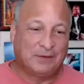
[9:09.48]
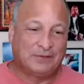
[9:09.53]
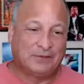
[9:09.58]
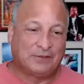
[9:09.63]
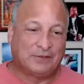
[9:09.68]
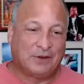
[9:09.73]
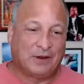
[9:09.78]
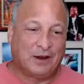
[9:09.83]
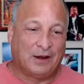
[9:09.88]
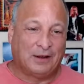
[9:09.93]

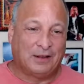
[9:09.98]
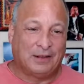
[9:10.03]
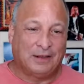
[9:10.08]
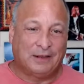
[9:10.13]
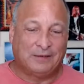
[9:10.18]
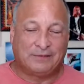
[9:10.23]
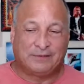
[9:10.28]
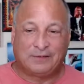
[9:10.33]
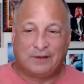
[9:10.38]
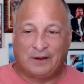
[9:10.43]
start.
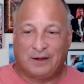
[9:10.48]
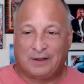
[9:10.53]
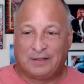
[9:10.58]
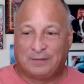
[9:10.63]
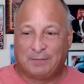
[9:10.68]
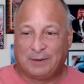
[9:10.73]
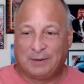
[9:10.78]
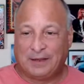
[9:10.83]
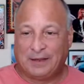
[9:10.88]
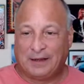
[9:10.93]
Let's start at
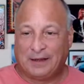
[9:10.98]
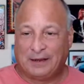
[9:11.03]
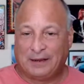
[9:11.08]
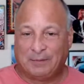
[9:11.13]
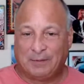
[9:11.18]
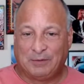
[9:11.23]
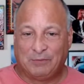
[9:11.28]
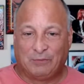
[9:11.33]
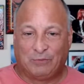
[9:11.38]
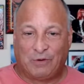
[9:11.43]
the beginning.
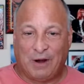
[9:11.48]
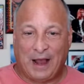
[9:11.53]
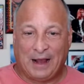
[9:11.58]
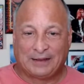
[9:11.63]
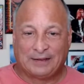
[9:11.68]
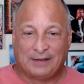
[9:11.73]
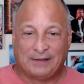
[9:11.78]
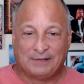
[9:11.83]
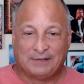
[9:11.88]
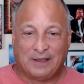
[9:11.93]
Let me
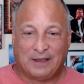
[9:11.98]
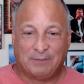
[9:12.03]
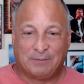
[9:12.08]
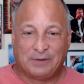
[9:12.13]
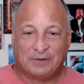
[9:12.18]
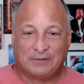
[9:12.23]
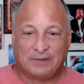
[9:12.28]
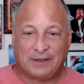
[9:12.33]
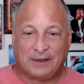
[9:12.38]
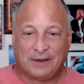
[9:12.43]
rack these up
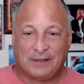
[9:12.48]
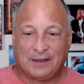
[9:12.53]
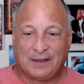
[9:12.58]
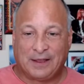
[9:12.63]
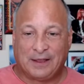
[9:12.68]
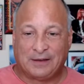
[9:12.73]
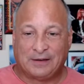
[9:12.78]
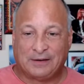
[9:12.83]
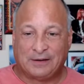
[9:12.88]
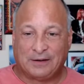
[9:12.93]
instead of the
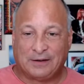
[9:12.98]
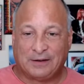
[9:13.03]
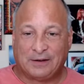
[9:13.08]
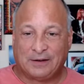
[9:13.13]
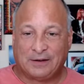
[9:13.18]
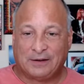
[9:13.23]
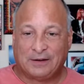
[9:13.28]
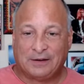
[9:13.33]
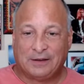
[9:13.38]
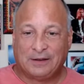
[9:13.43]
end here.
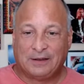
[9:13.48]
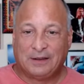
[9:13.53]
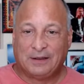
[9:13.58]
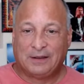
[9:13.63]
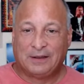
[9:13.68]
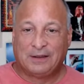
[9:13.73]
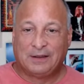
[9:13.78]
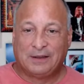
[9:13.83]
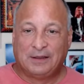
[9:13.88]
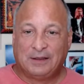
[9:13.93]

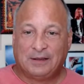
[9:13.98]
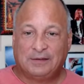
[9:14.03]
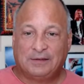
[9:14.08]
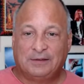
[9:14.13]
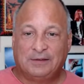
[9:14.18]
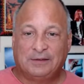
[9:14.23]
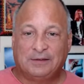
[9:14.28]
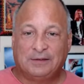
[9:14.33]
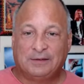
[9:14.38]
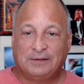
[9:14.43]

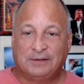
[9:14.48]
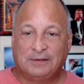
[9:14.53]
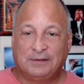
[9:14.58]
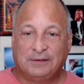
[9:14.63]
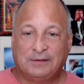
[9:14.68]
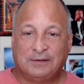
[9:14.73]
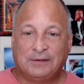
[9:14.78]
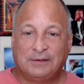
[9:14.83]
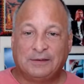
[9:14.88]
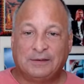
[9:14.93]

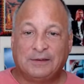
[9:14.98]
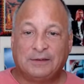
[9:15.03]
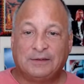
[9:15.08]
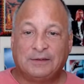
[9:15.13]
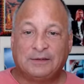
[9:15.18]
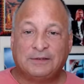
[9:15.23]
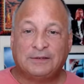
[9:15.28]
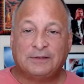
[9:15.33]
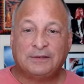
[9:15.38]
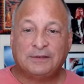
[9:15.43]
Because,
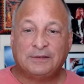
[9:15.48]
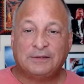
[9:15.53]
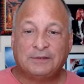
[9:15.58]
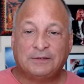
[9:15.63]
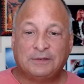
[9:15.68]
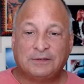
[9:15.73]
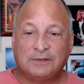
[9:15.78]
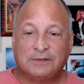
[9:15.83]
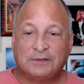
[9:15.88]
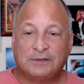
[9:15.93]

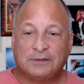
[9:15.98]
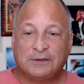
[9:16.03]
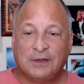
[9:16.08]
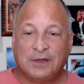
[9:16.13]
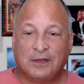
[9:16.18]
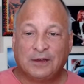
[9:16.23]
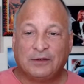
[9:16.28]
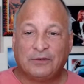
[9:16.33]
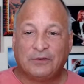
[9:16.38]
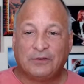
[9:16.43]

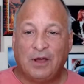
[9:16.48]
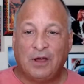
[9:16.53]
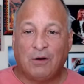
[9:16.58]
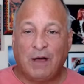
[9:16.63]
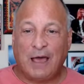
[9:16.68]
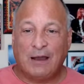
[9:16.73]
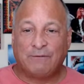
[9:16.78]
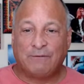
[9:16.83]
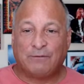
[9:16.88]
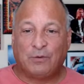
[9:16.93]

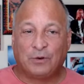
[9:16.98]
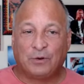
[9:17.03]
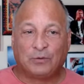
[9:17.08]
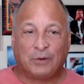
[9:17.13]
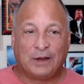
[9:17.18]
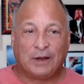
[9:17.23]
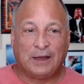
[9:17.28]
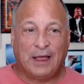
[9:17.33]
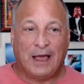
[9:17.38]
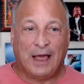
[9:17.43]
at
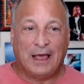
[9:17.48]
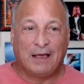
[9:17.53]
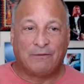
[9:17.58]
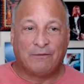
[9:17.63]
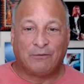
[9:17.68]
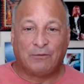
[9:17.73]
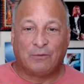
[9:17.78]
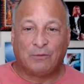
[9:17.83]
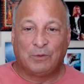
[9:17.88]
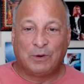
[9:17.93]
420
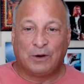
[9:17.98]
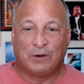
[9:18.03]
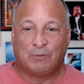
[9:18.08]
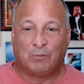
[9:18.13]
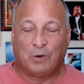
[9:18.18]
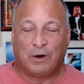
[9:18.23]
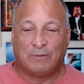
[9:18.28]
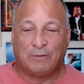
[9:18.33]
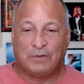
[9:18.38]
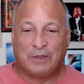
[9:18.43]
Live, we are
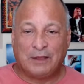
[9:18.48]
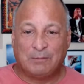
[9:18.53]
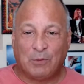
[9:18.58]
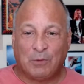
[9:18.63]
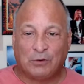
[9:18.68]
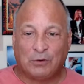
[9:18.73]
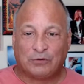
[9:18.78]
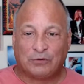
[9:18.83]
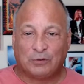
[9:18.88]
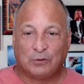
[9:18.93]
one of the
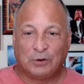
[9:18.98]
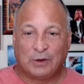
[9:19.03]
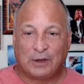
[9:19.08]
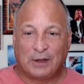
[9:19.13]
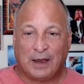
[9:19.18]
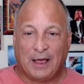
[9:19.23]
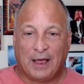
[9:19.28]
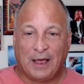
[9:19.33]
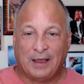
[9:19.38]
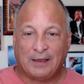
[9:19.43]
most
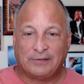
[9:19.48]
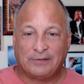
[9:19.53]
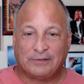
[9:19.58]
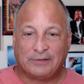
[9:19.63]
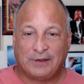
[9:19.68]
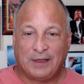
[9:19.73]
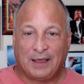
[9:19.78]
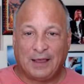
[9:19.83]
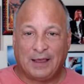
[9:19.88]
organized